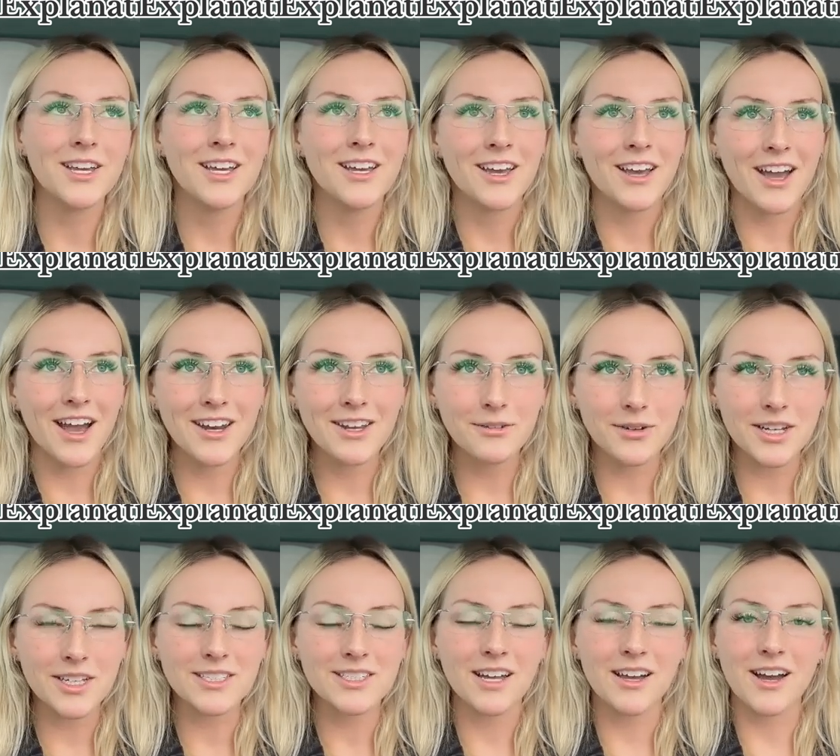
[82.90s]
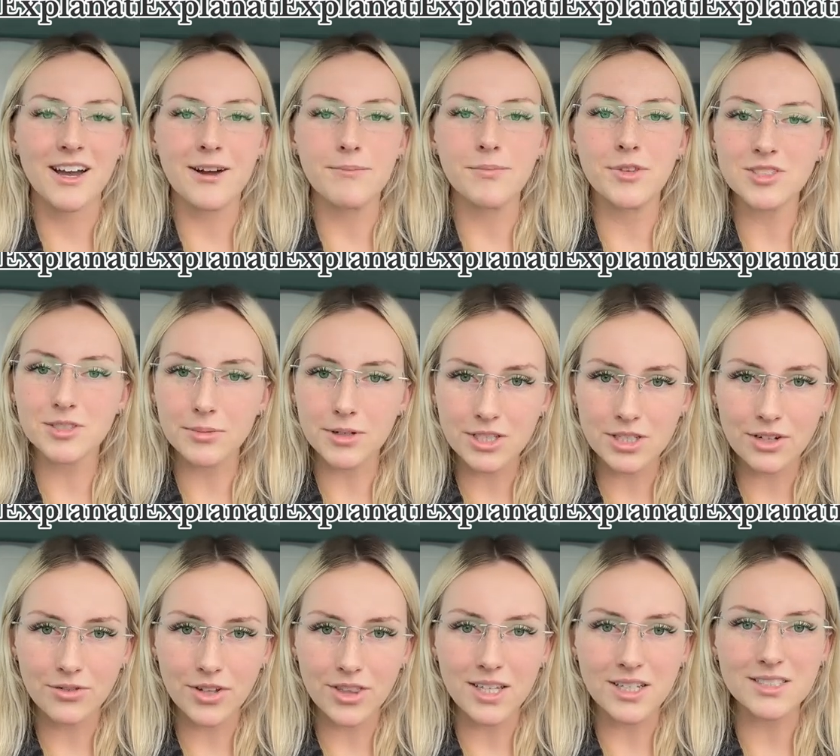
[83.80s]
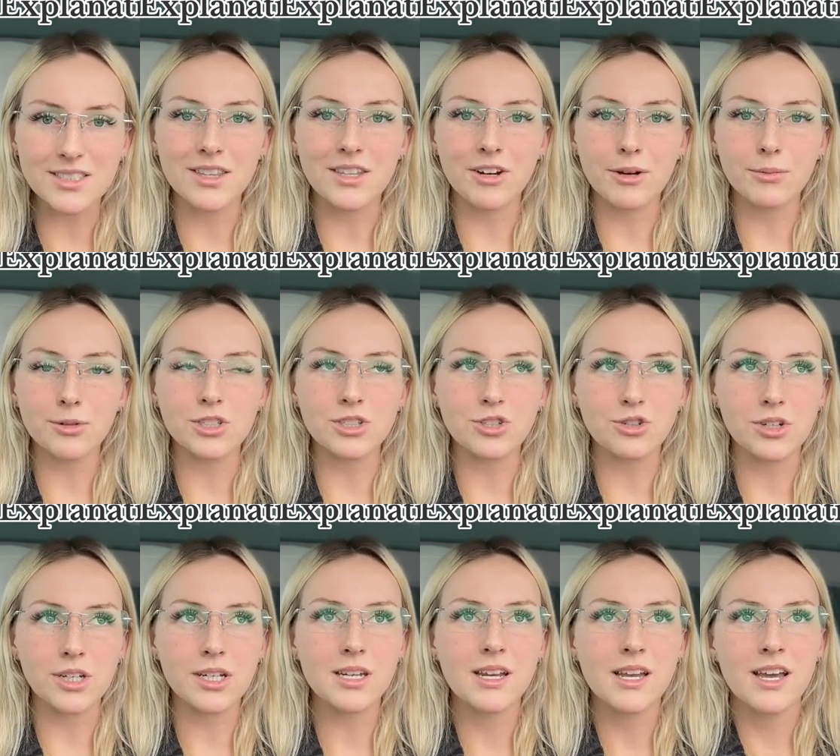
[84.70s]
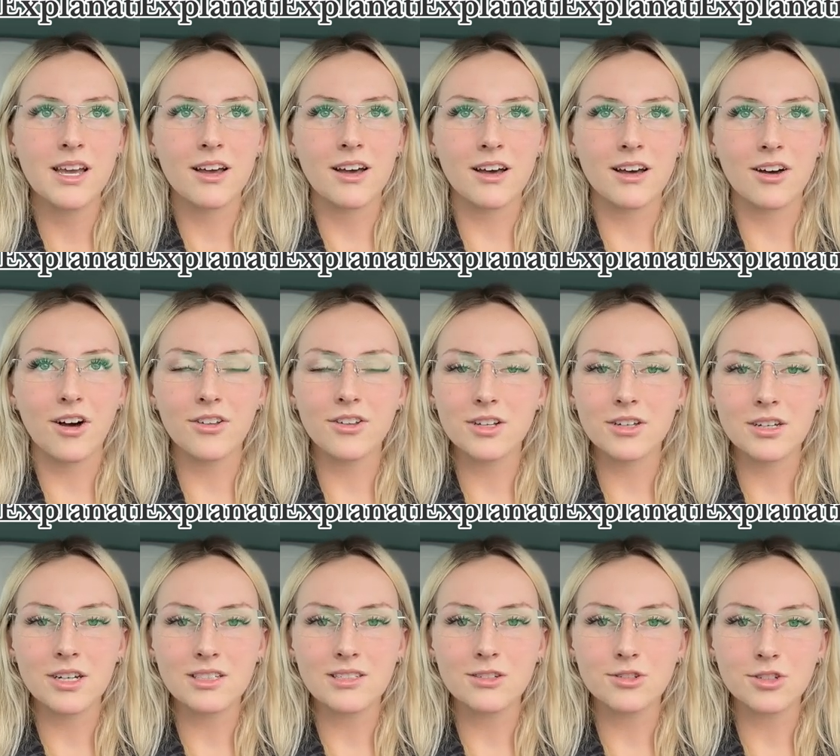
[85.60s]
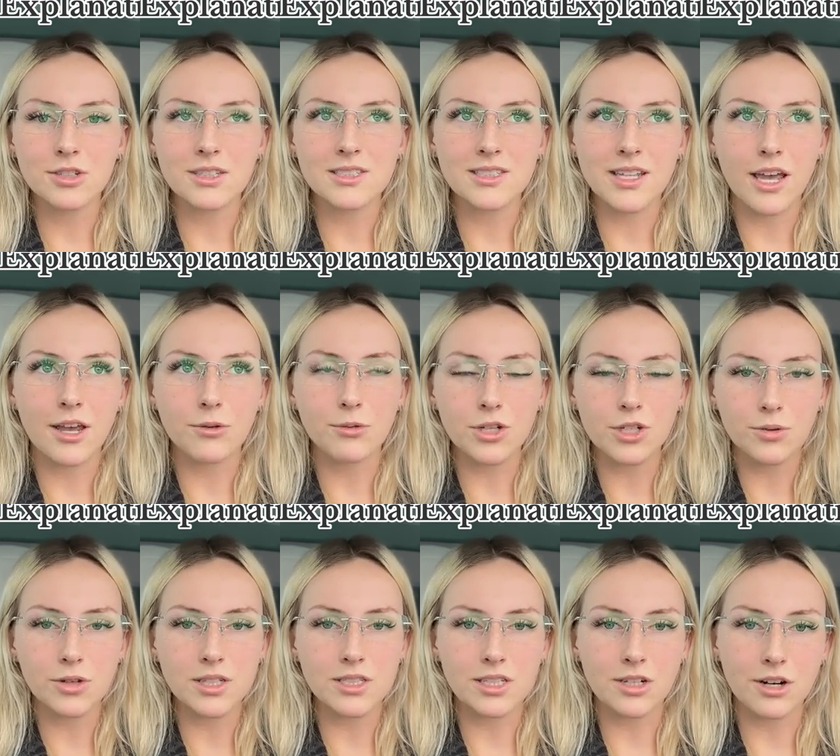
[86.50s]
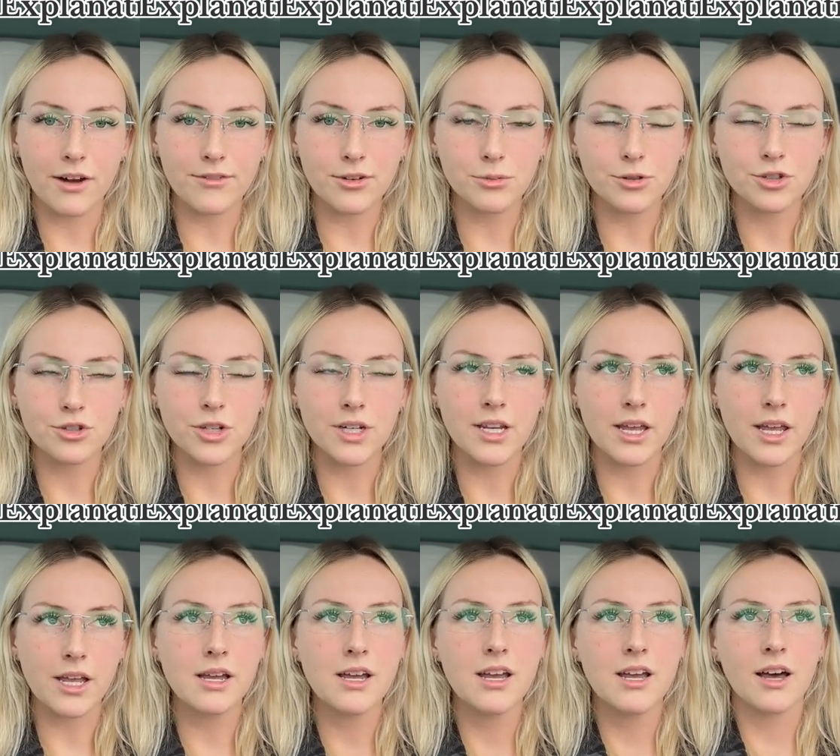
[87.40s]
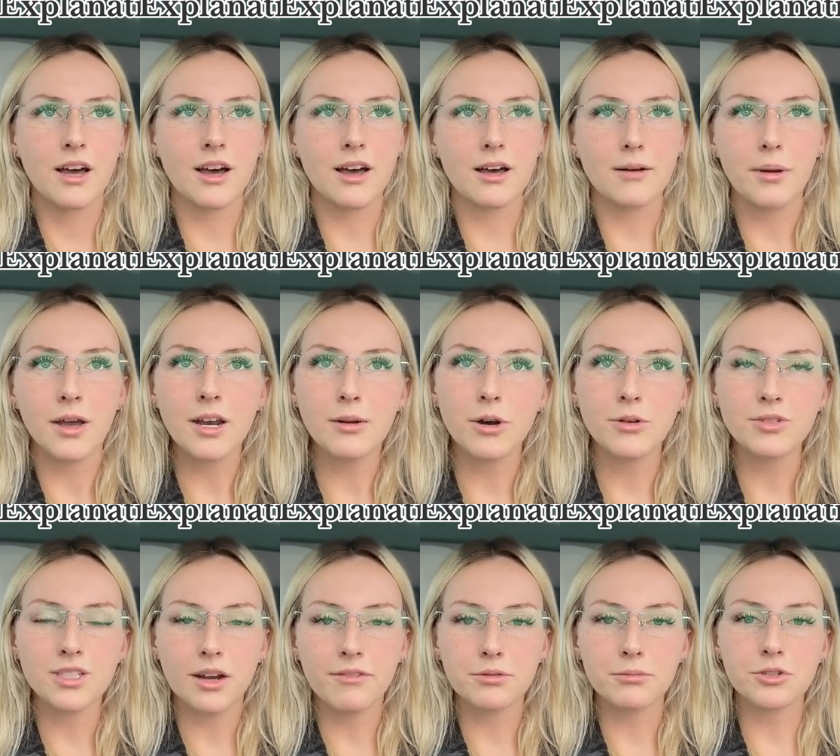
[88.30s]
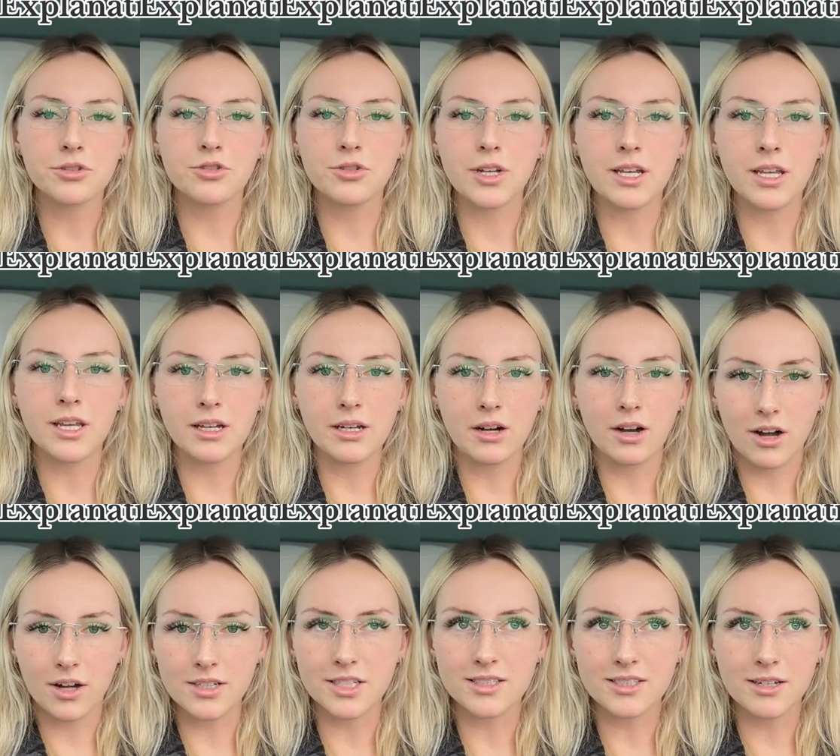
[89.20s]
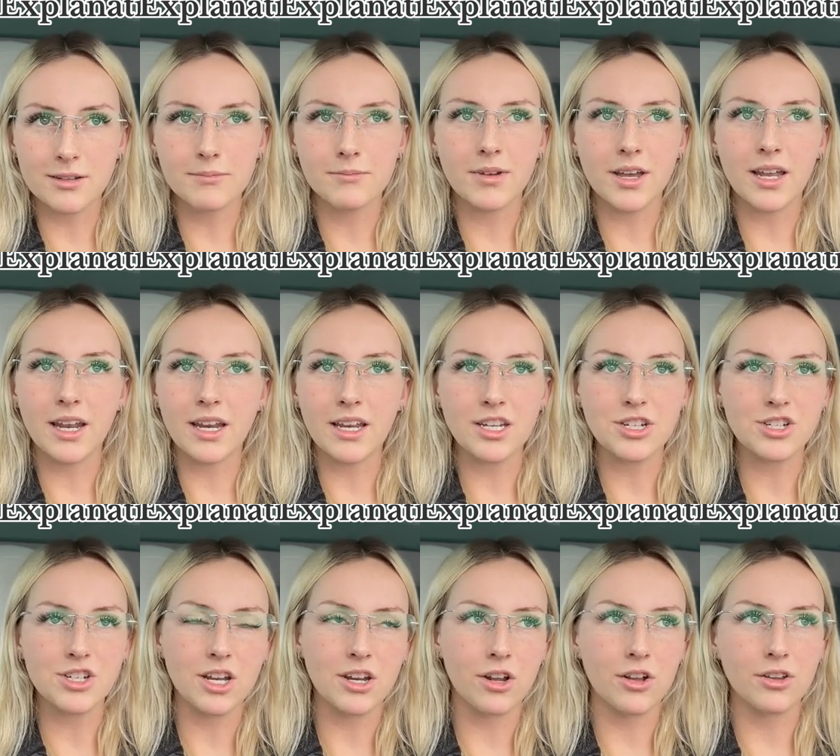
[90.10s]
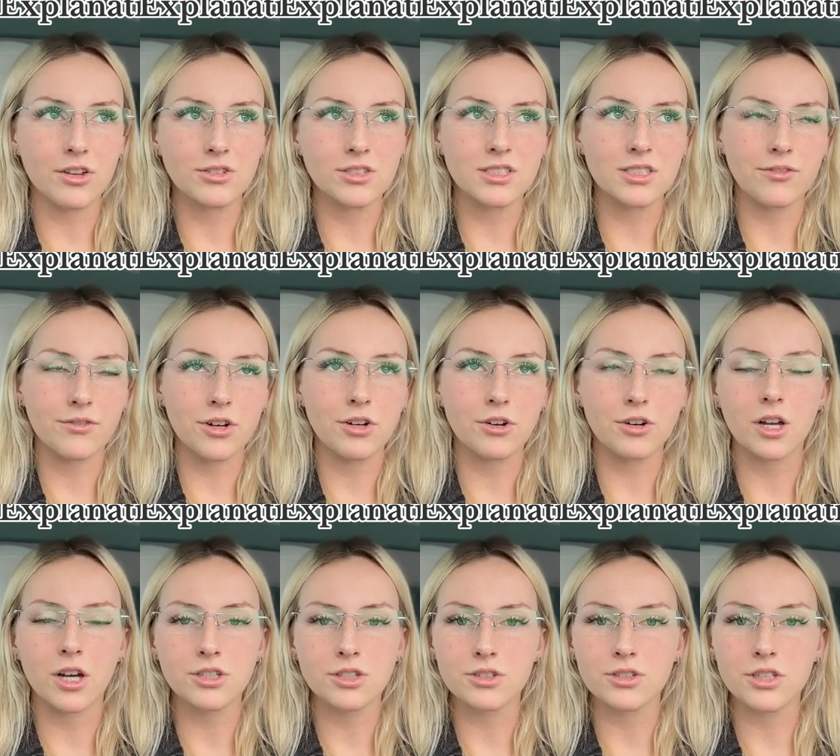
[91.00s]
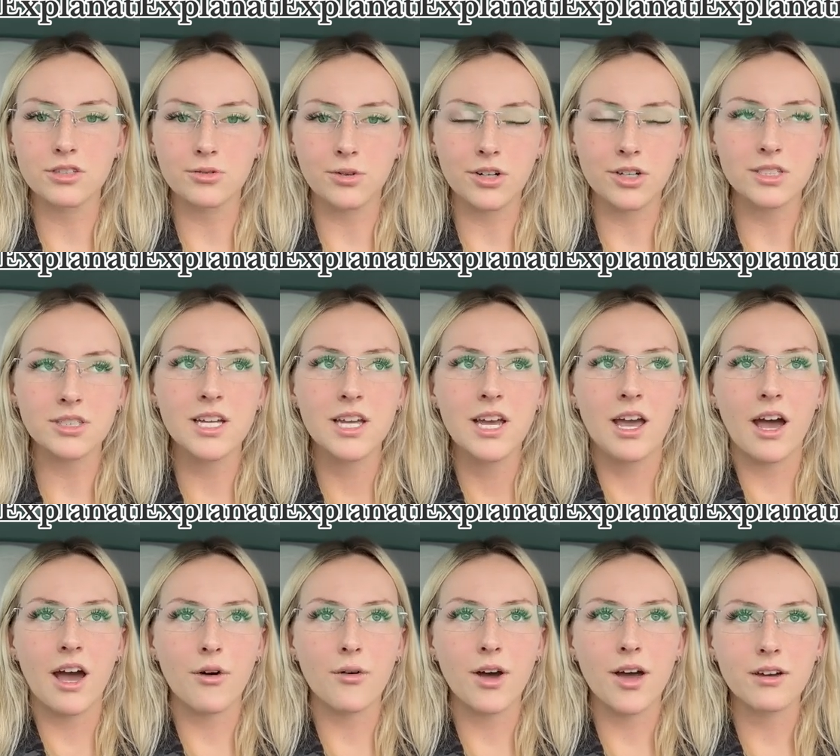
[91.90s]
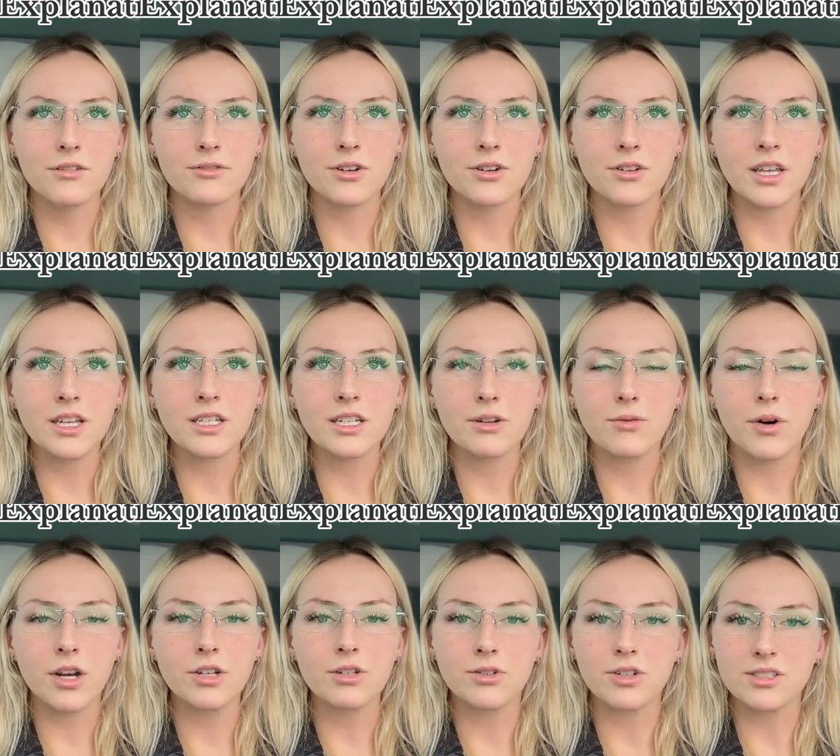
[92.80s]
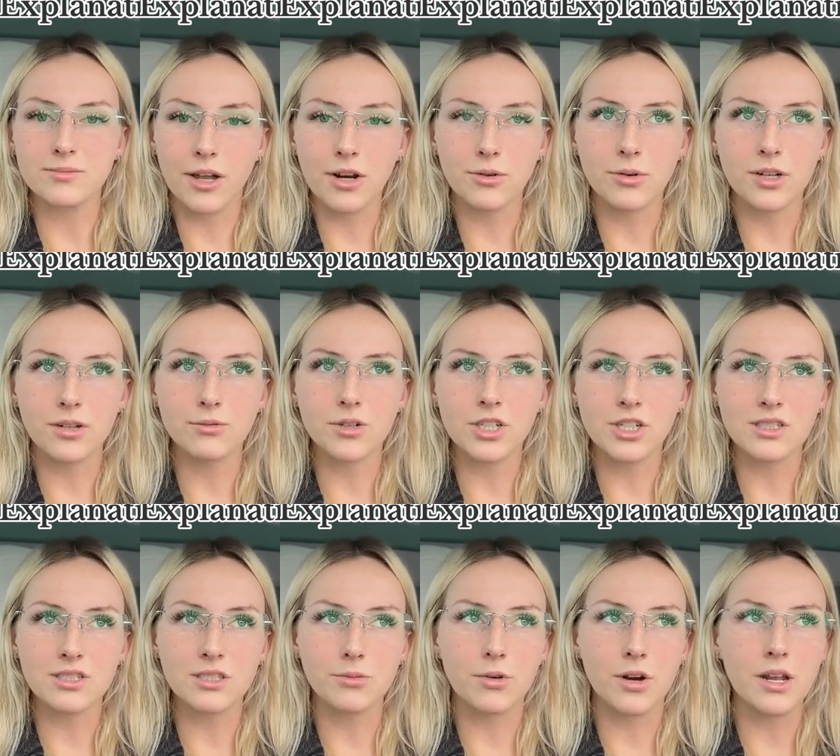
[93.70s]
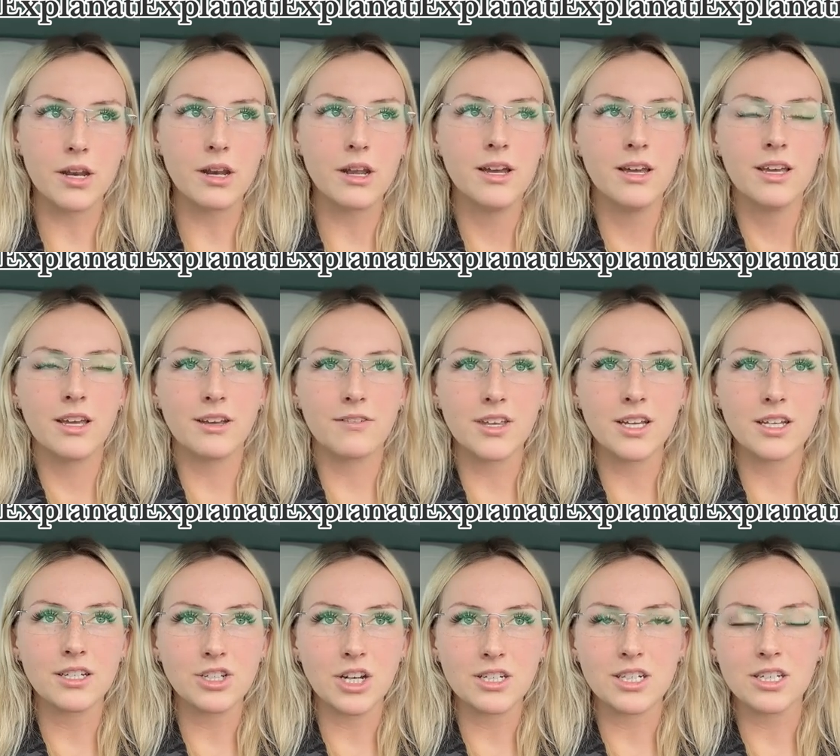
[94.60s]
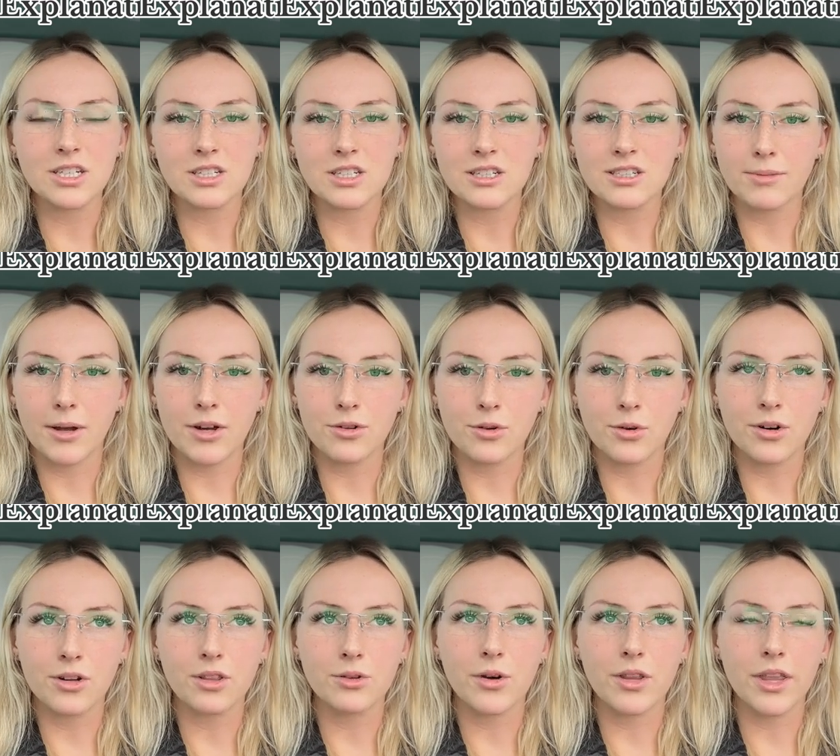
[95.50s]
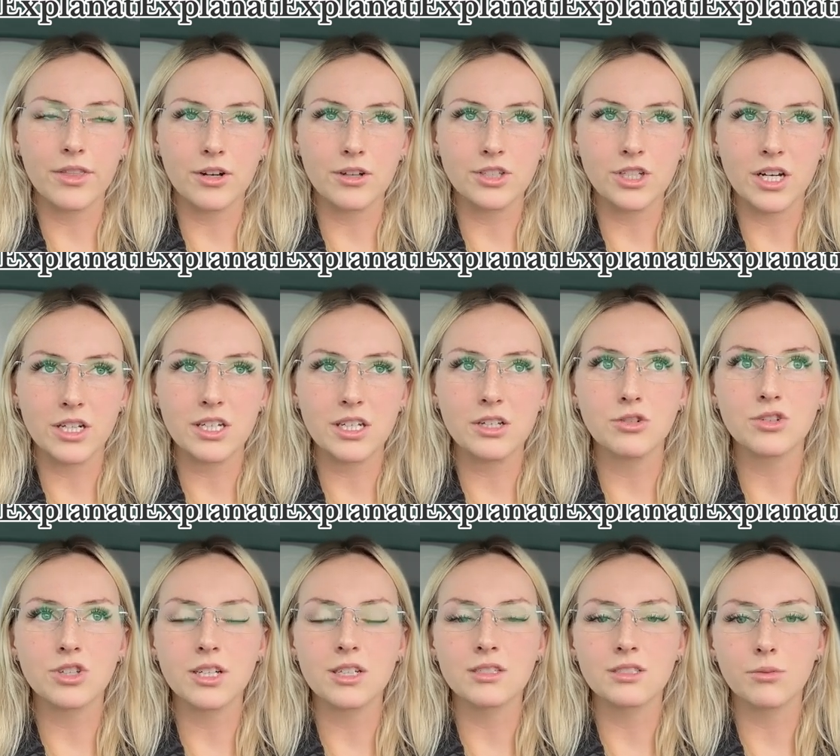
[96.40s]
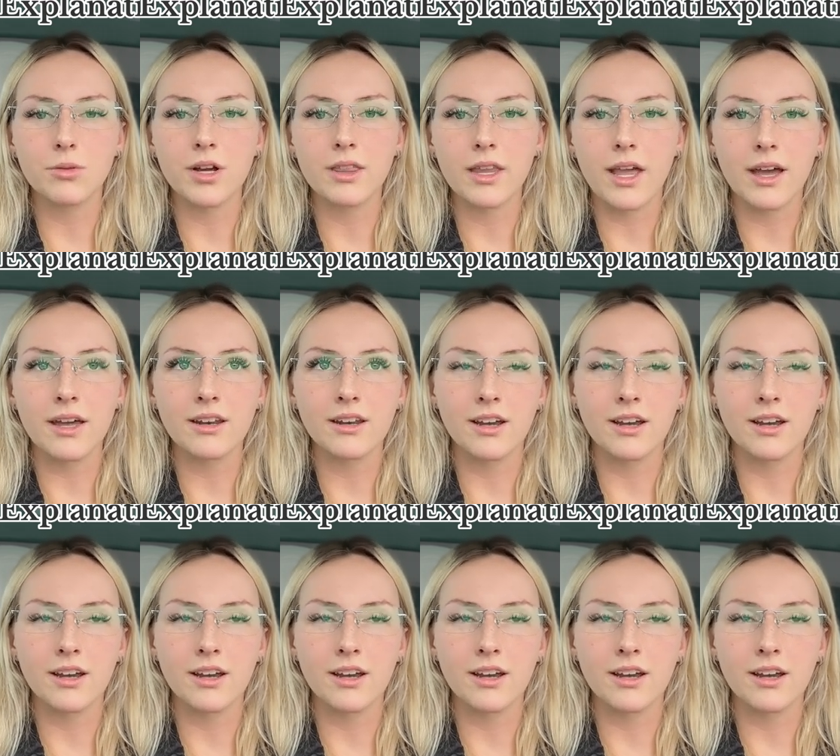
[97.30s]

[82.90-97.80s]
Anyways, there's a bunch of different things that they're able to treat. All the clinics usually say which ones they're comfortable treating. Panama was comfortable treating autism and ADHD and all those different neurological disorders. However, they didn't want to do the spinal one, which is the one, if they inject it into the spinal cord, the one that they're injecting usually is the one that